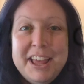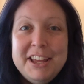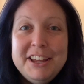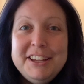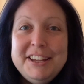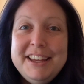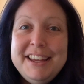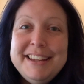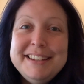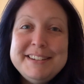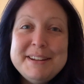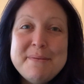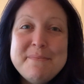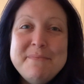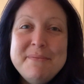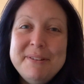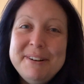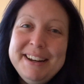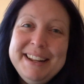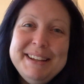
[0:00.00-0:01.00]
Good
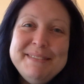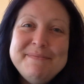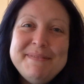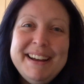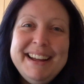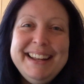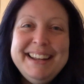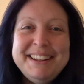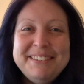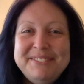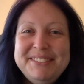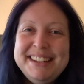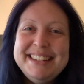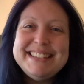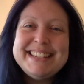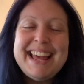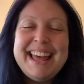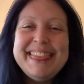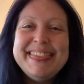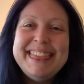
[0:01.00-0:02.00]
morning, my lovelies,
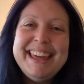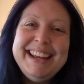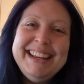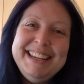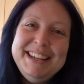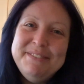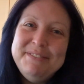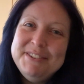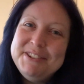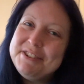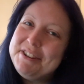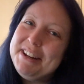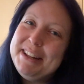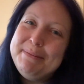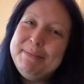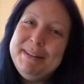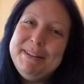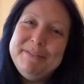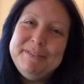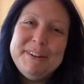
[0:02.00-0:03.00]
and thank you for joining
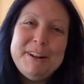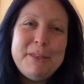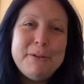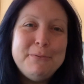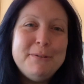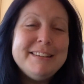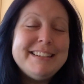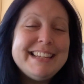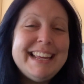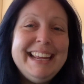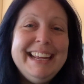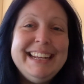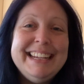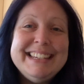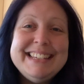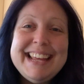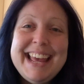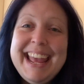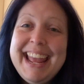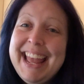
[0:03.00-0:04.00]
me for another What I Eat in a
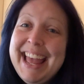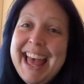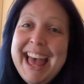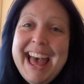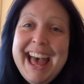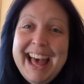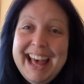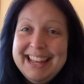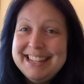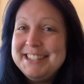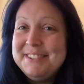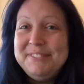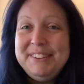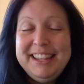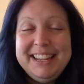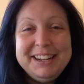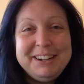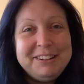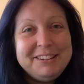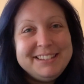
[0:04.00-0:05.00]
Day as a
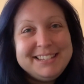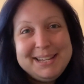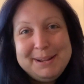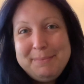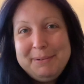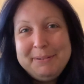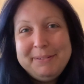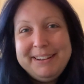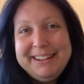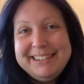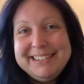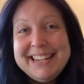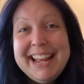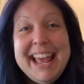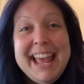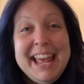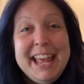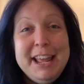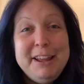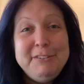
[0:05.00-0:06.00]
vegan on Slimming World.
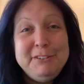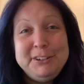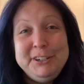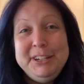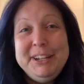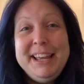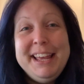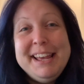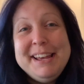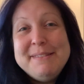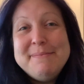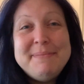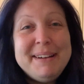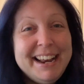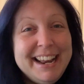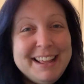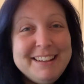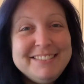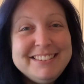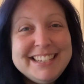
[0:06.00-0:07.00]
If you're new here, my
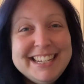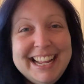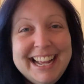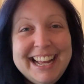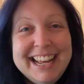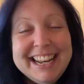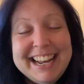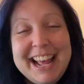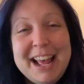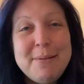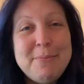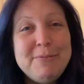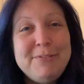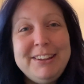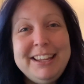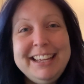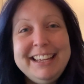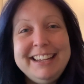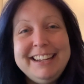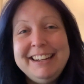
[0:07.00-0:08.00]
name's Leanne, I'm a
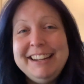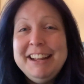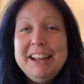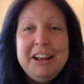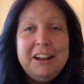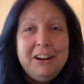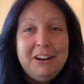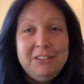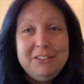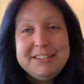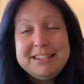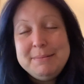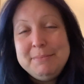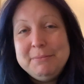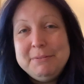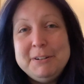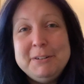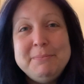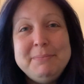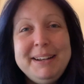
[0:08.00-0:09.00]
vegan on the Slimming
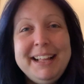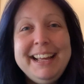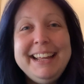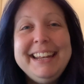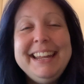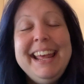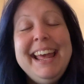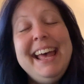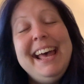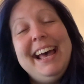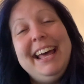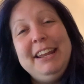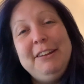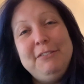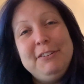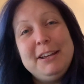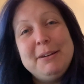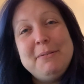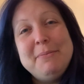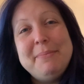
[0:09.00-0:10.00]
World plan, and if
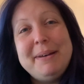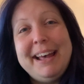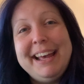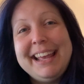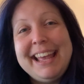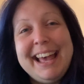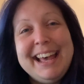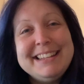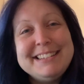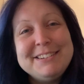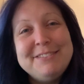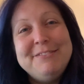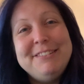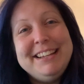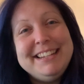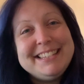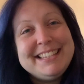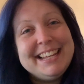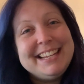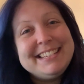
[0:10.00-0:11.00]
you're coming back, as
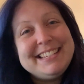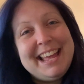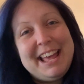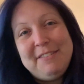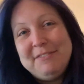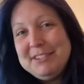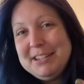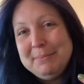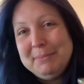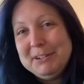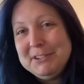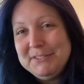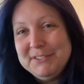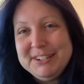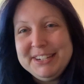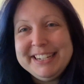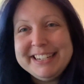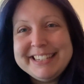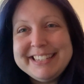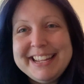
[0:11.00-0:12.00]
always, thanks ever so much for
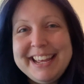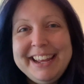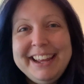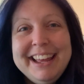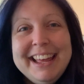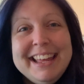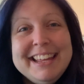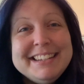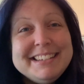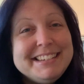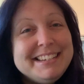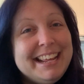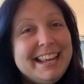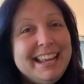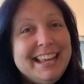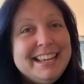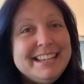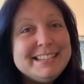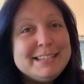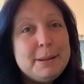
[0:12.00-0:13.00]
doing so.
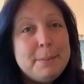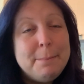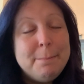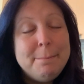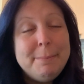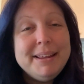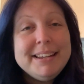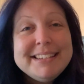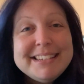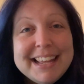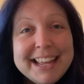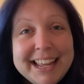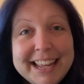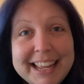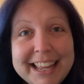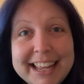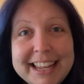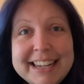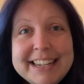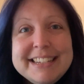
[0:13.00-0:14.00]
Today is
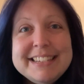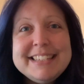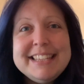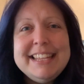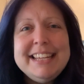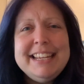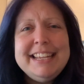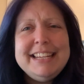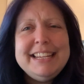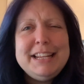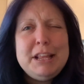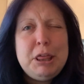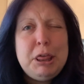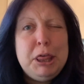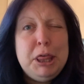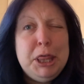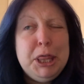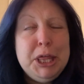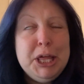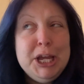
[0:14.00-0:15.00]
Monday, it is the
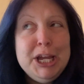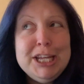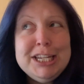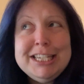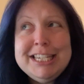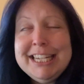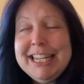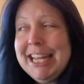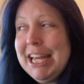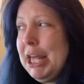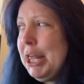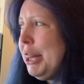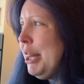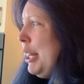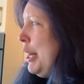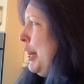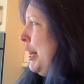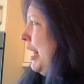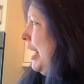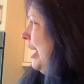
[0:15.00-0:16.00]
30th,
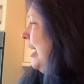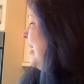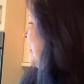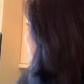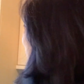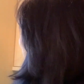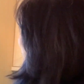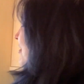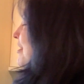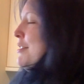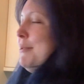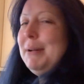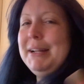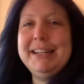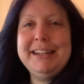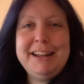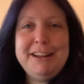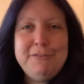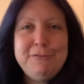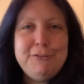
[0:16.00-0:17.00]
I think. It's either
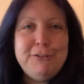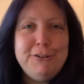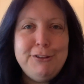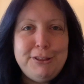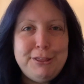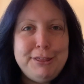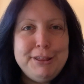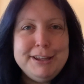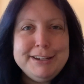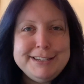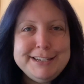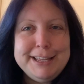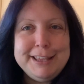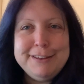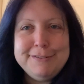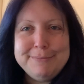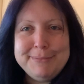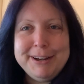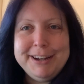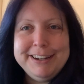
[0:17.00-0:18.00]
the 29th or the 30th
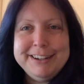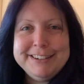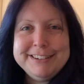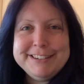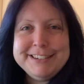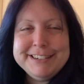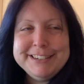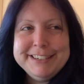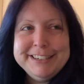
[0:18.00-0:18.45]
of March.